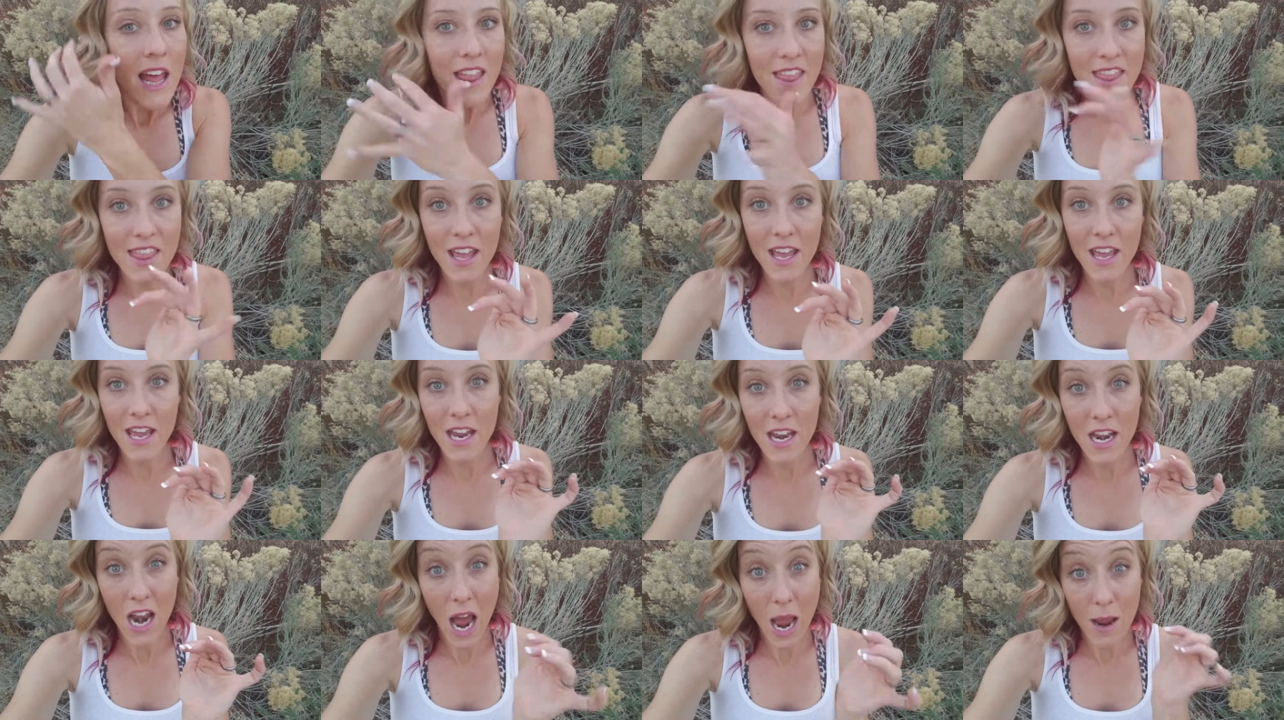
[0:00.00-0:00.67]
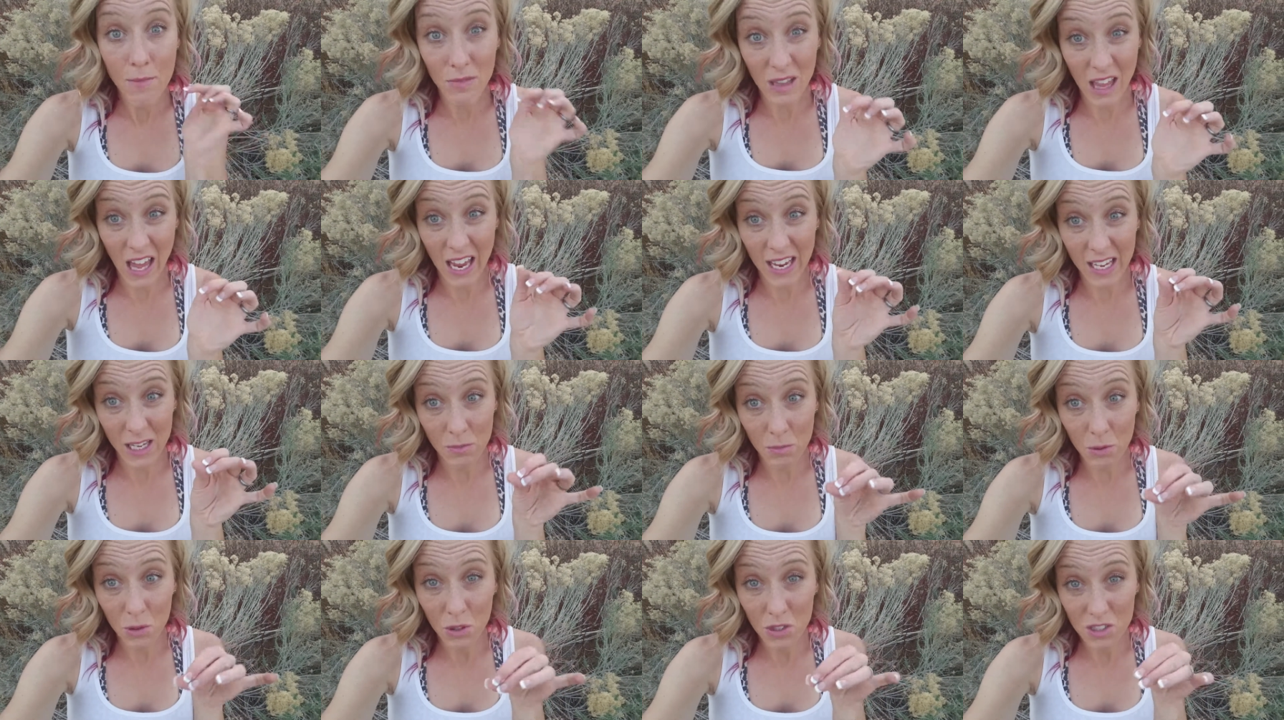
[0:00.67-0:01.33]
then I'm
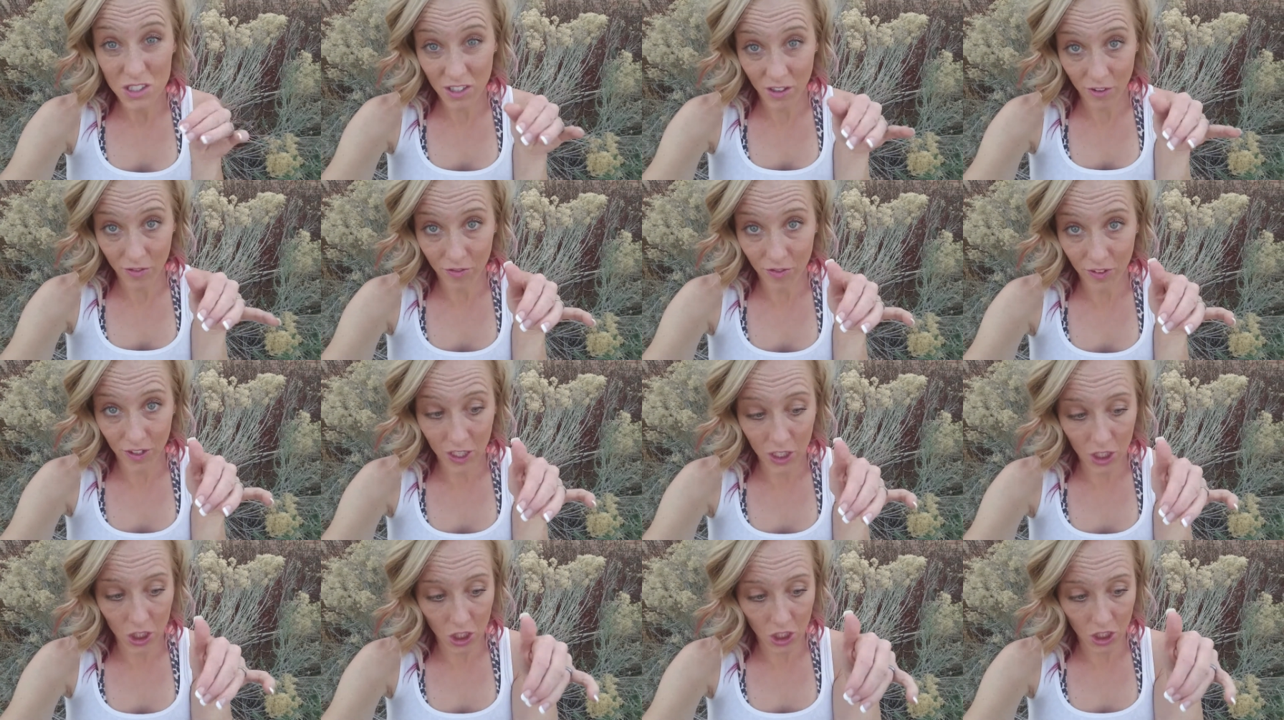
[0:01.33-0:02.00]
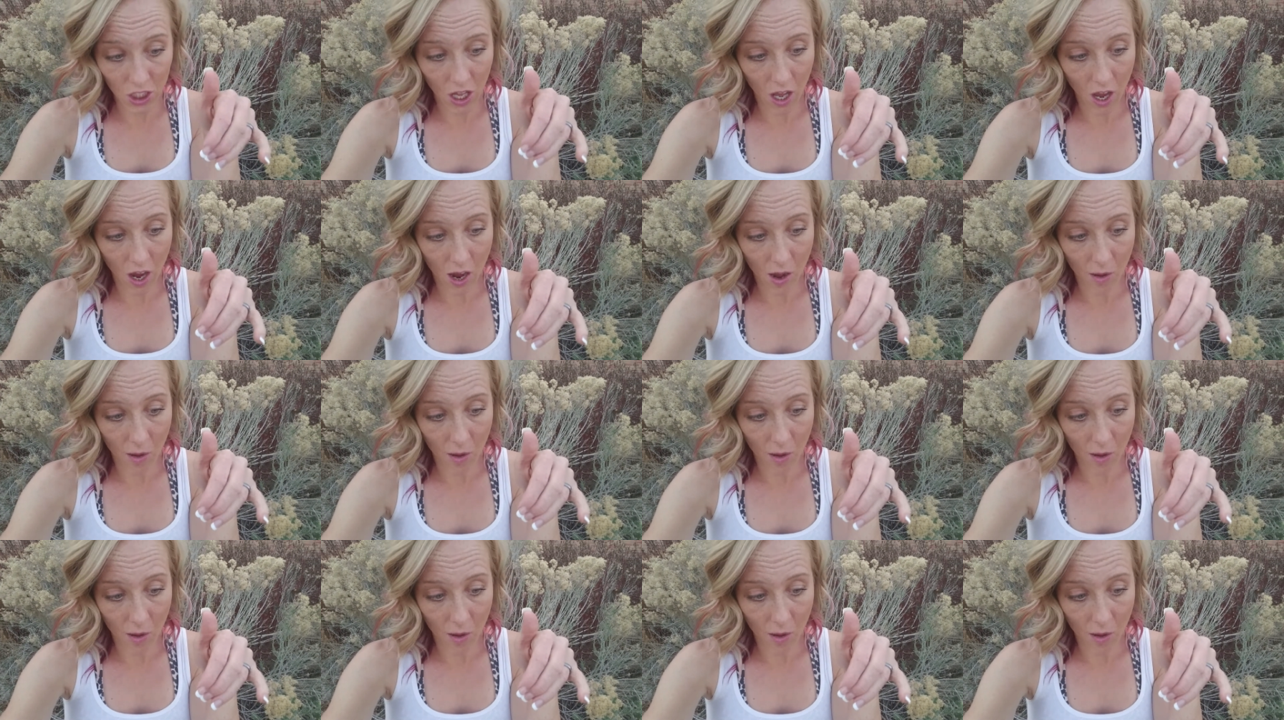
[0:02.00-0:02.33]
liable to feel